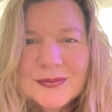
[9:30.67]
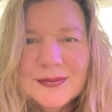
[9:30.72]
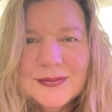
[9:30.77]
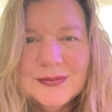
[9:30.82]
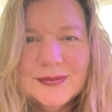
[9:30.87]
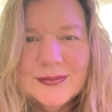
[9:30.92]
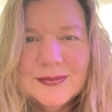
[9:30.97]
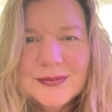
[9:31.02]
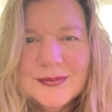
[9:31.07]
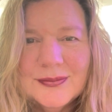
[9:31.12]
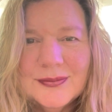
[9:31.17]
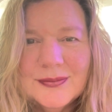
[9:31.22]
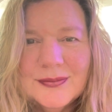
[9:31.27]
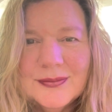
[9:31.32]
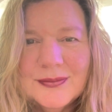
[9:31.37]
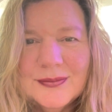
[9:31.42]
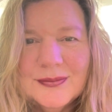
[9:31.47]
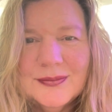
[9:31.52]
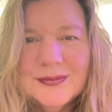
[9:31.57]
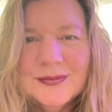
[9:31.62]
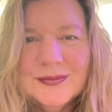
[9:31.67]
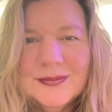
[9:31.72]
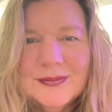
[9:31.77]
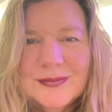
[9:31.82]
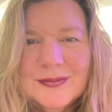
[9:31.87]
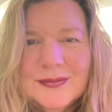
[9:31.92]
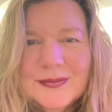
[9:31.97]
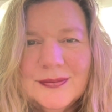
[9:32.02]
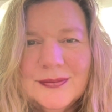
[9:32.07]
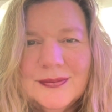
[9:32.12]

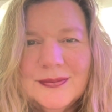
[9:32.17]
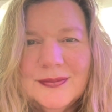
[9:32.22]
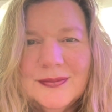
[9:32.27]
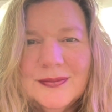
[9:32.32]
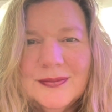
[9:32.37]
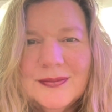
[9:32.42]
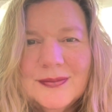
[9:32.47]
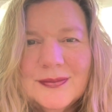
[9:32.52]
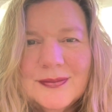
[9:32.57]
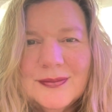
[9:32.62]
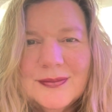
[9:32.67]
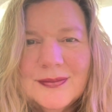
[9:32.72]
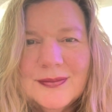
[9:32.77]
Nothing is said.